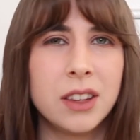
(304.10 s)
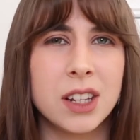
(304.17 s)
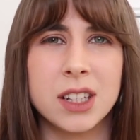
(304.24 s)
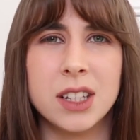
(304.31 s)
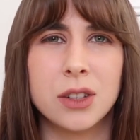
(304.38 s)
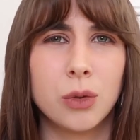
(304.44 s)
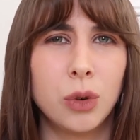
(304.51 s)

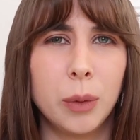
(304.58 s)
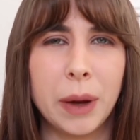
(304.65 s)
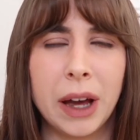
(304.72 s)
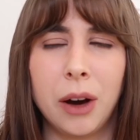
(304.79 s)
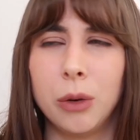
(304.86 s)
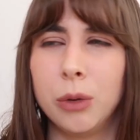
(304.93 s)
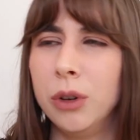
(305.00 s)
This is all
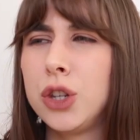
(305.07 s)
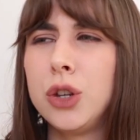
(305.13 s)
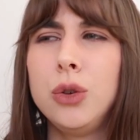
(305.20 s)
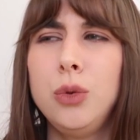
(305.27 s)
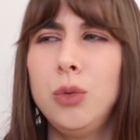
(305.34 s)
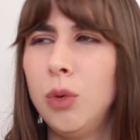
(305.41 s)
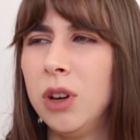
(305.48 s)
about
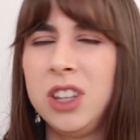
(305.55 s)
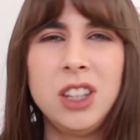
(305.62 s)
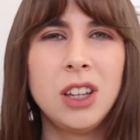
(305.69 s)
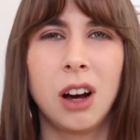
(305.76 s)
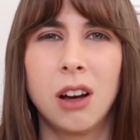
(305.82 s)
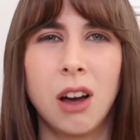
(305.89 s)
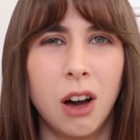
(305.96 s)
two
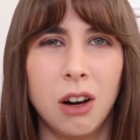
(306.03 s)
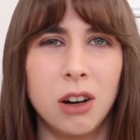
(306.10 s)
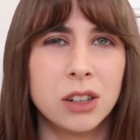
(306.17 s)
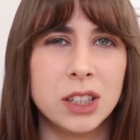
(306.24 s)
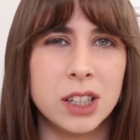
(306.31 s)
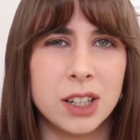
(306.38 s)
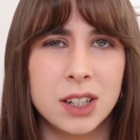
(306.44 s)
young
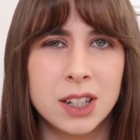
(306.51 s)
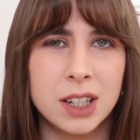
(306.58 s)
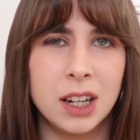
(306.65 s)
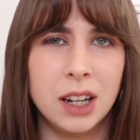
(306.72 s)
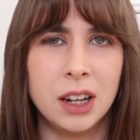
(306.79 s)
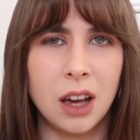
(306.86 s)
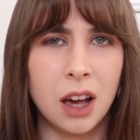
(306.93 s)
artists
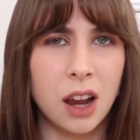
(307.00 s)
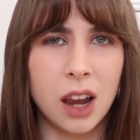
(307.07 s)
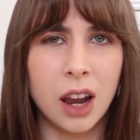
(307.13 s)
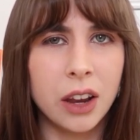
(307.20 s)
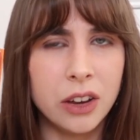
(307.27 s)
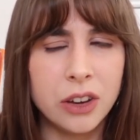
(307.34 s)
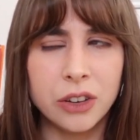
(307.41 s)
in
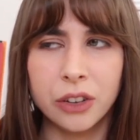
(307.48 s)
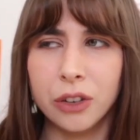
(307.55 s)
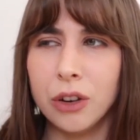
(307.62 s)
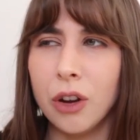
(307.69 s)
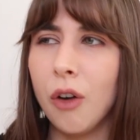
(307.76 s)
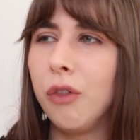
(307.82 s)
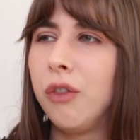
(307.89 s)

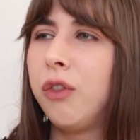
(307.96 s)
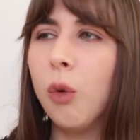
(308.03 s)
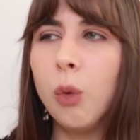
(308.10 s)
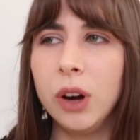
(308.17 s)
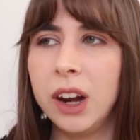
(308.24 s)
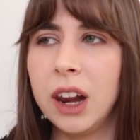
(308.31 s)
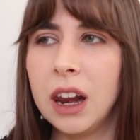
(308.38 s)
London
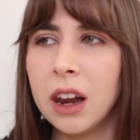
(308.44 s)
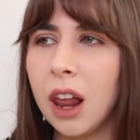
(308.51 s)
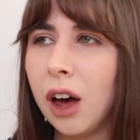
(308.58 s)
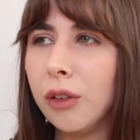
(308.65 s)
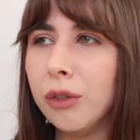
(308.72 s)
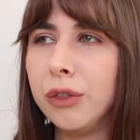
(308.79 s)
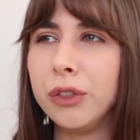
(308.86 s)
falling in
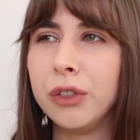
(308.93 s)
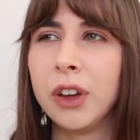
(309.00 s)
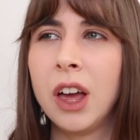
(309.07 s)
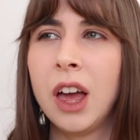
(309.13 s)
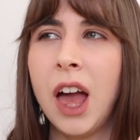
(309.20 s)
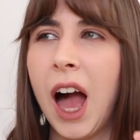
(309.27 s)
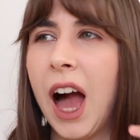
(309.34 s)
love
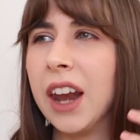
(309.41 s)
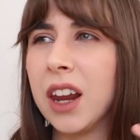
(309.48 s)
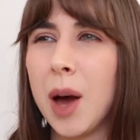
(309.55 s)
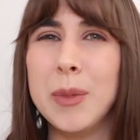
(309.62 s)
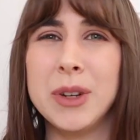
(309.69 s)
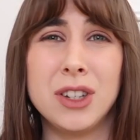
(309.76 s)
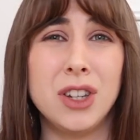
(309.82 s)
and
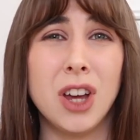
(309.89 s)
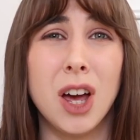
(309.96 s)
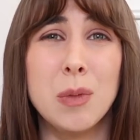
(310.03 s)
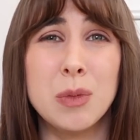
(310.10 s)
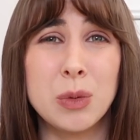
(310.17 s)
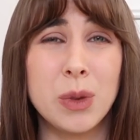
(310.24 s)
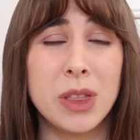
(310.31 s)
coming to
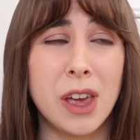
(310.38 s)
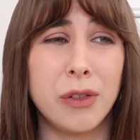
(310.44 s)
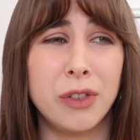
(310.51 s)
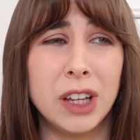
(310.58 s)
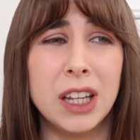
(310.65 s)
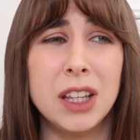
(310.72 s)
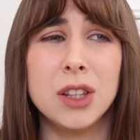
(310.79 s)
terms with their
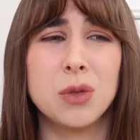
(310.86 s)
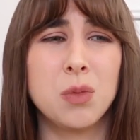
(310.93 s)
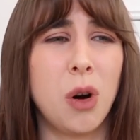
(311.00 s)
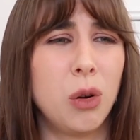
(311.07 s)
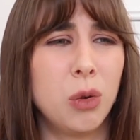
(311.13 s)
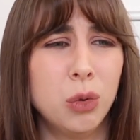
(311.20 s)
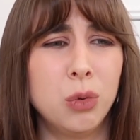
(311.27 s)
feelings
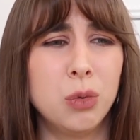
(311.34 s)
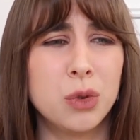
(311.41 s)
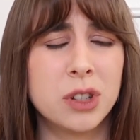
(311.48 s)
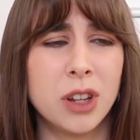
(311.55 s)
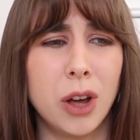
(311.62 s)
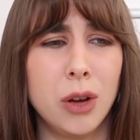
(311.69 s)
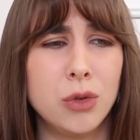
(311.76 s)
while
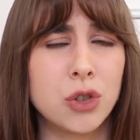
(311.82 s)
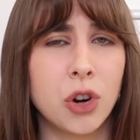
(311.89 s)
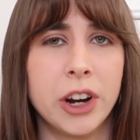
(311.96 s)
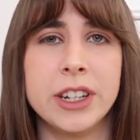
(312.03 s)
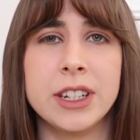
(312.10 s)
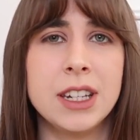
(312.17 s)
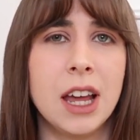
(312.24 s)
also
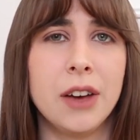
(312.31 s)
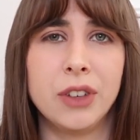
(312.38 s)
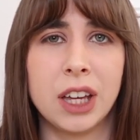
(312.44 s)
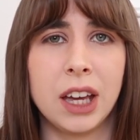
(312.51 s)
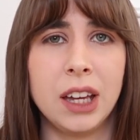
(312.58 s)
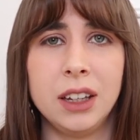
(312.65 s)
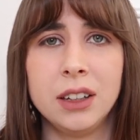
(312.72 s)
trying to
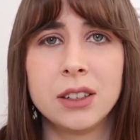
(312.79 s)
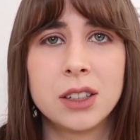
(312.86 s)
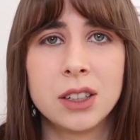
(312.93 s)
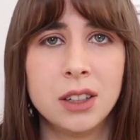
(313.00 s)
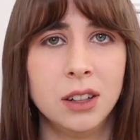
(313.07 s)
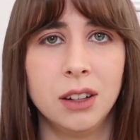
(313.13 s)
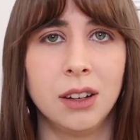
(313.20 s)

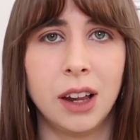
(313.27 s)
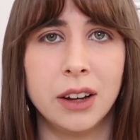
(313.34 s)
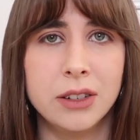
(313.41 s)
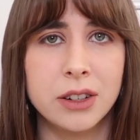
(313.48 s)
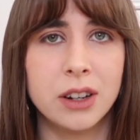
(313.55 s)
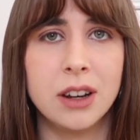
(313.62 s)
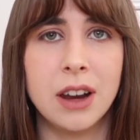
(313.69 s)
navigate
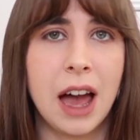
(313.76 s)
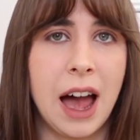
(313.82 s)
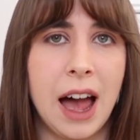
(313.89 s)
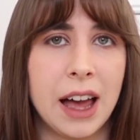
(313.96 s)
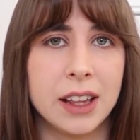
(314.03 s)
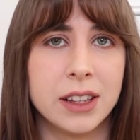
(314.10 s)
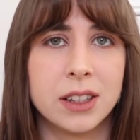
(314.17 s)
London
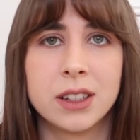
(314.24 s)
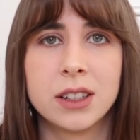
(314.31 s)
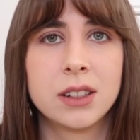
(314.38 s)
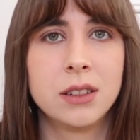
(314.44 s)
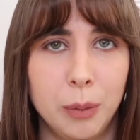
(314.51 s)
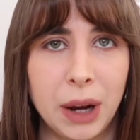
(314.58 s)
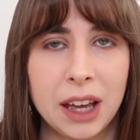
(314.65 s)

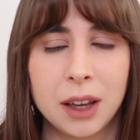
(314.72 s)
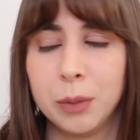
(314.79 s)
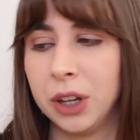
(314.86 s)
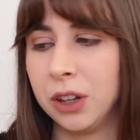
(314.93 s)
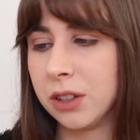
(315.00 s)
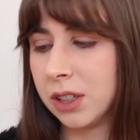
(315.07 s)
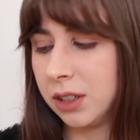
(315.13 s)
as a black
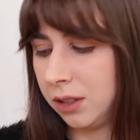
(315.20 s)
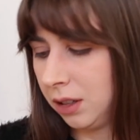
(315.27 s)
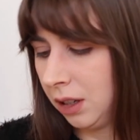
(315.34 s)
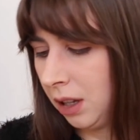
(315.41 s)
person.